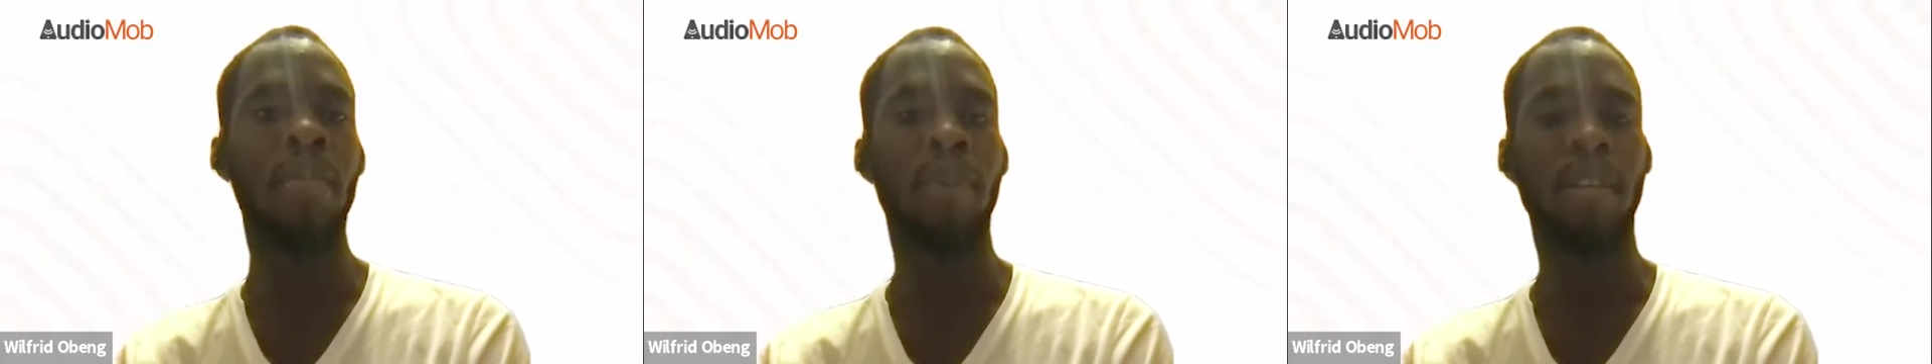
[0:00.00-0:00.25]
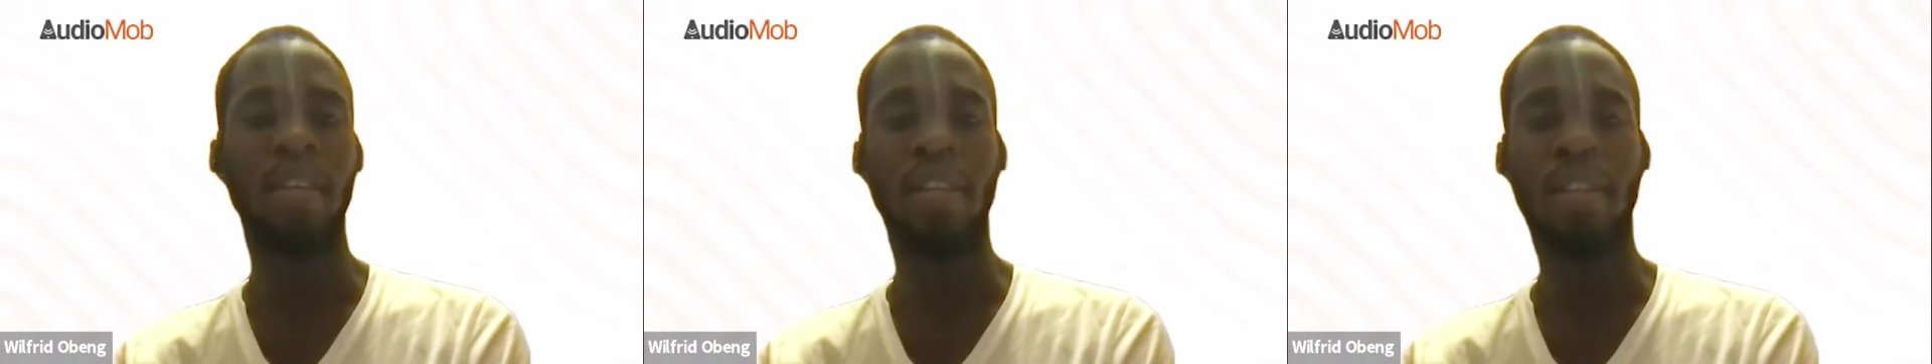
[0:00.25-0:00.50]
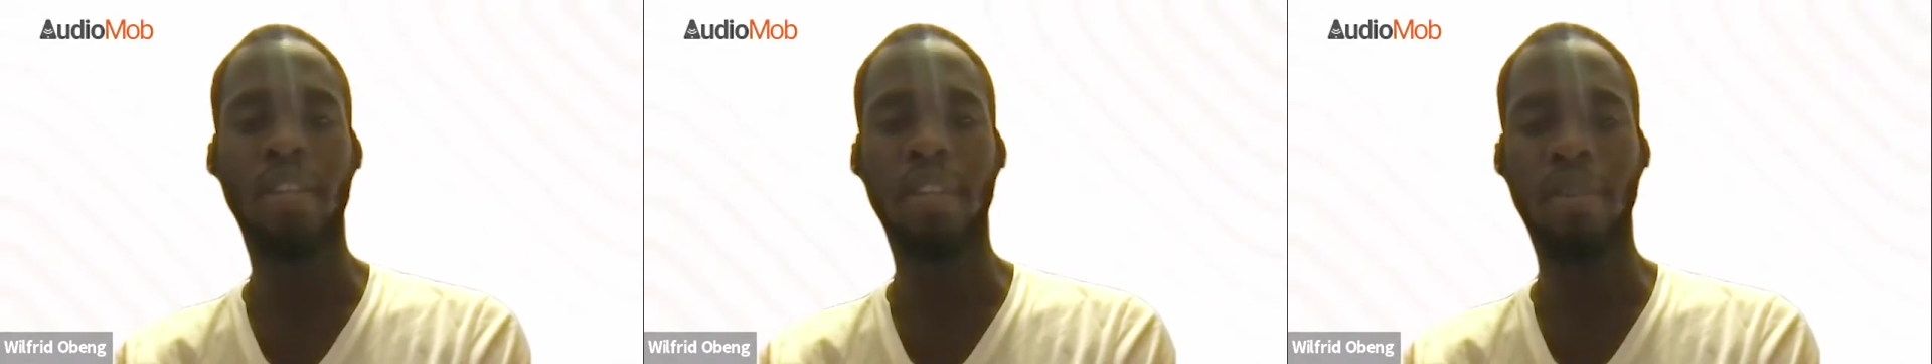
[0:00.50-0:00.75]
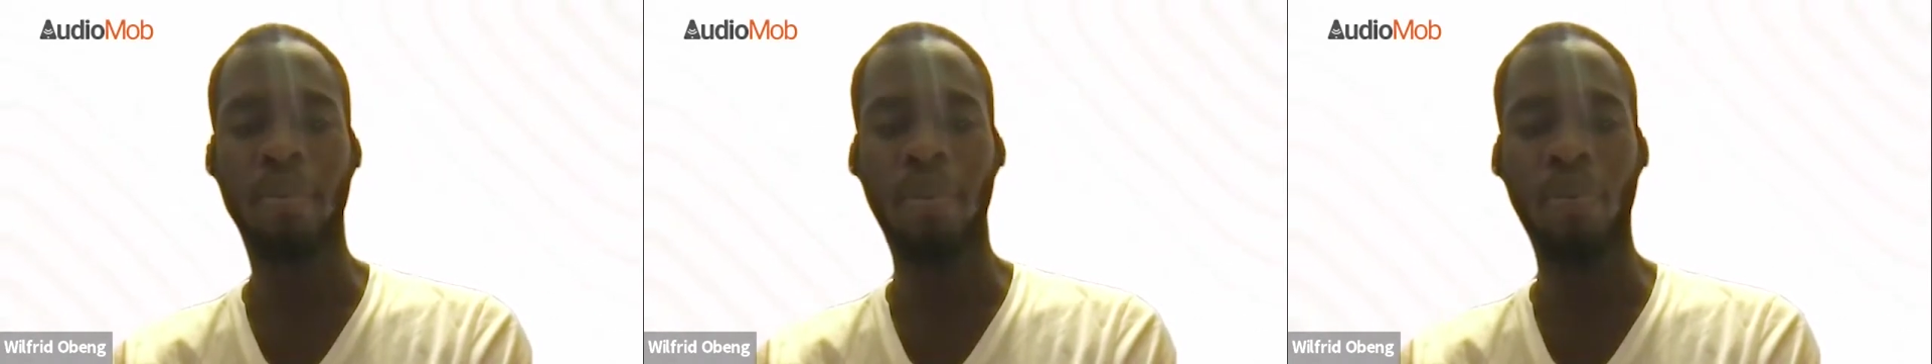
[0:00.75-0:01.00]
But the
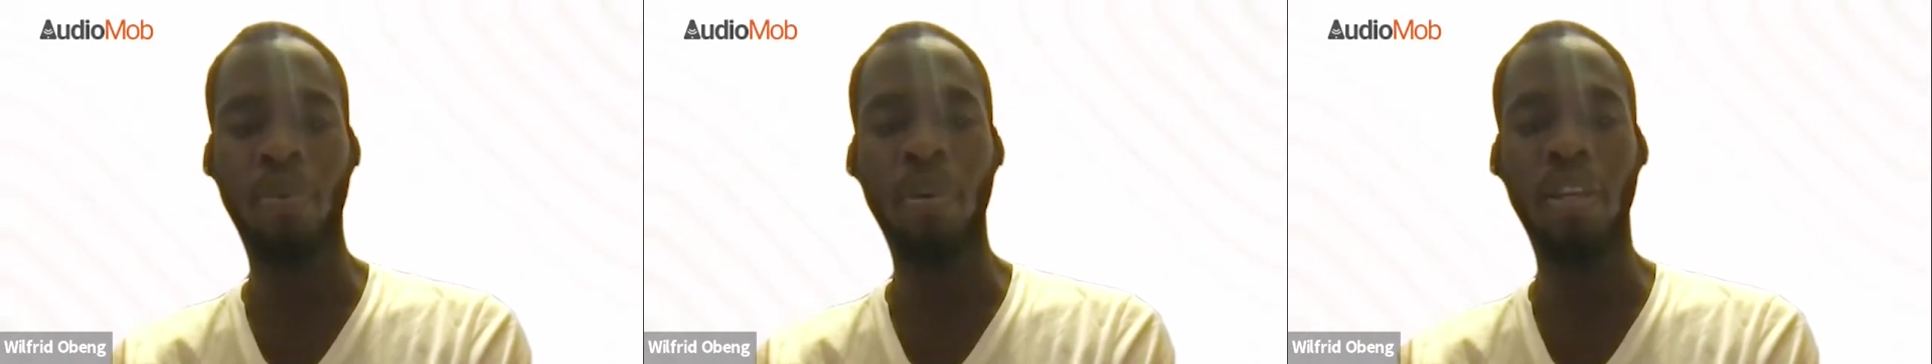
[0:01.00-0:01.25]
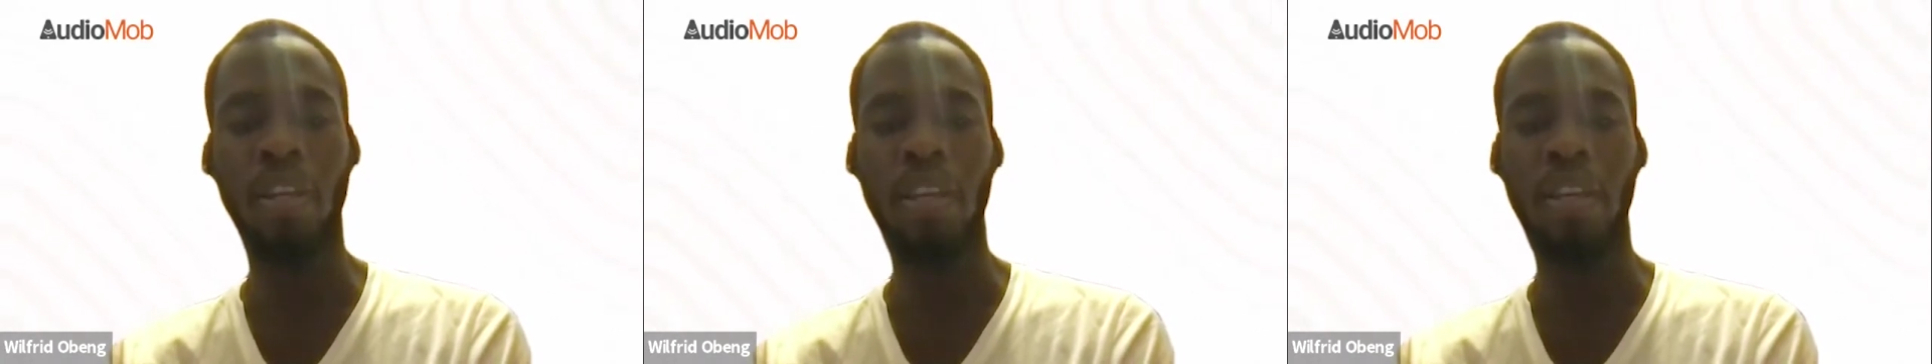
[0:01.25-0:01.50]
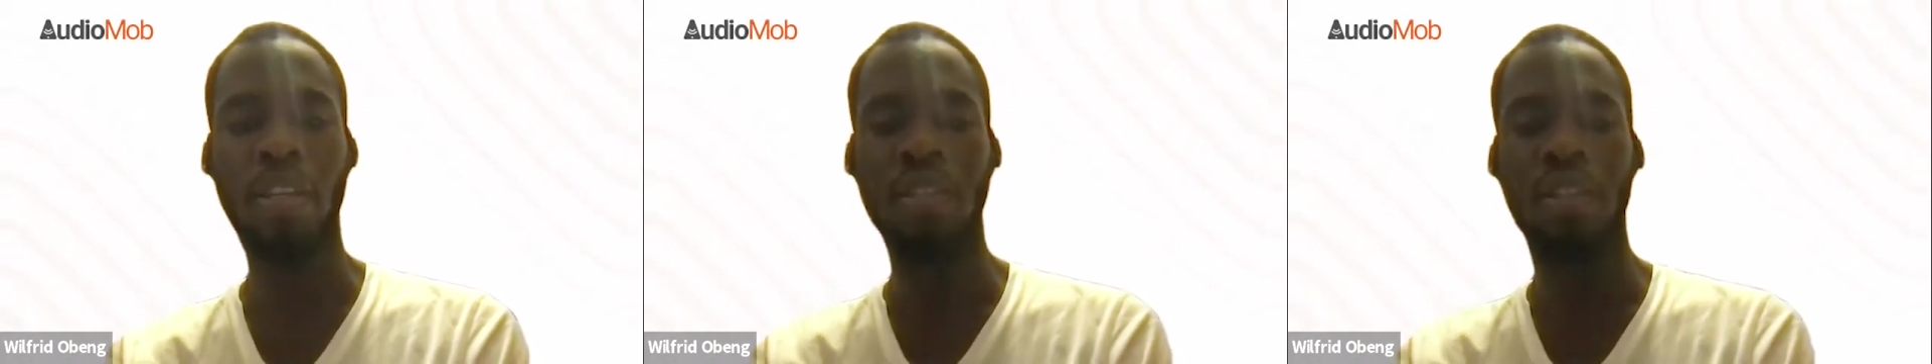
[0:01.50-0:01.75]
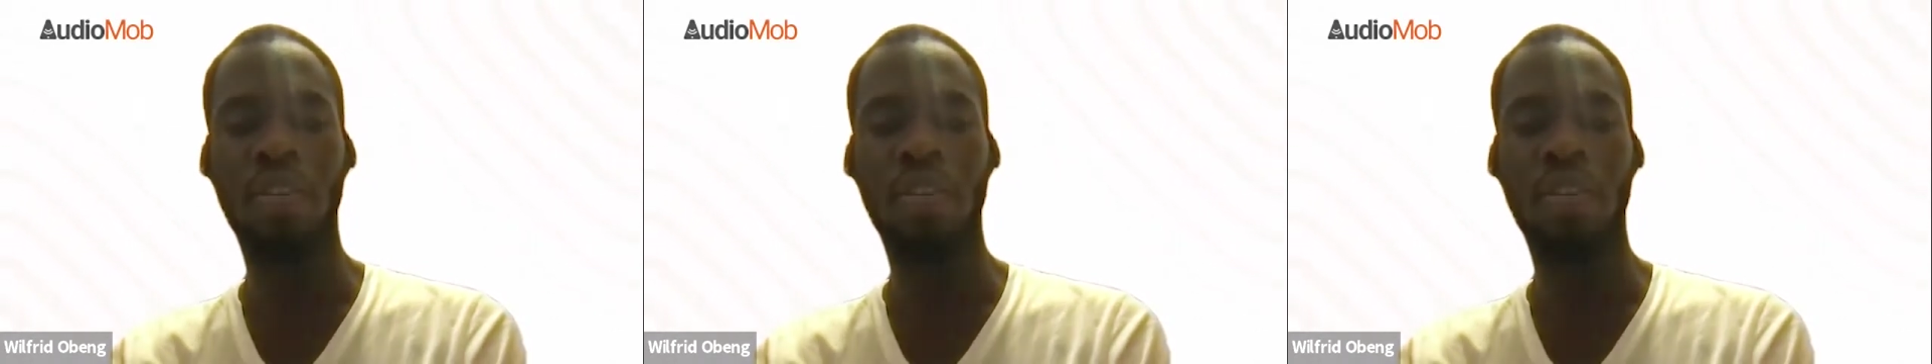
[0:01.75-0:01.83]
point is,